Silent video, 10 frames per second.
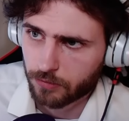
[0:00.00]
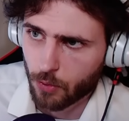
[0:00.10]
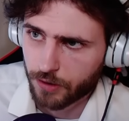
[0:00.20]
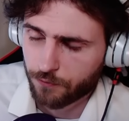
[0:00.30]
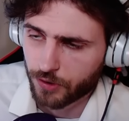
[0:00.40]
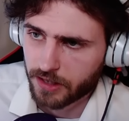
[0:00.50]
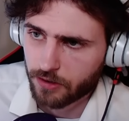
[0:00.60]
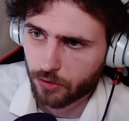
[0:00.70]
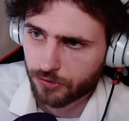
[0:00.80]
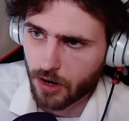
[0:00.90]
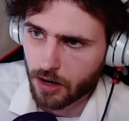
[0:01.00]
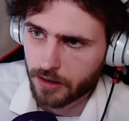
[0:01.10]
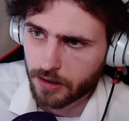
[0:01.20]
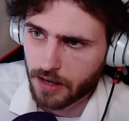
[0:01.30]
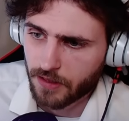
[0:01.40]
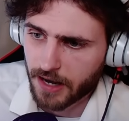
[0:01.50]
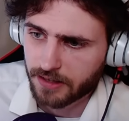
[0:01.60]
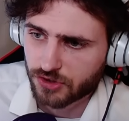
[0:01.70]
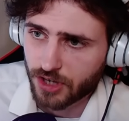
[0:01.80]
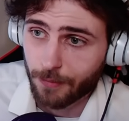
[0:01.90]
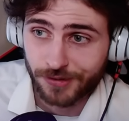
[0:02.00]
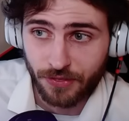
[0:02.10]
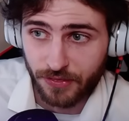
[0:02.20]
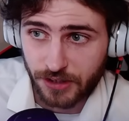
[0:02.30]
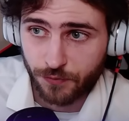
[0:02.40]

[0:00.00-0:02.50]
going for heals on it, and then I can Cyrus this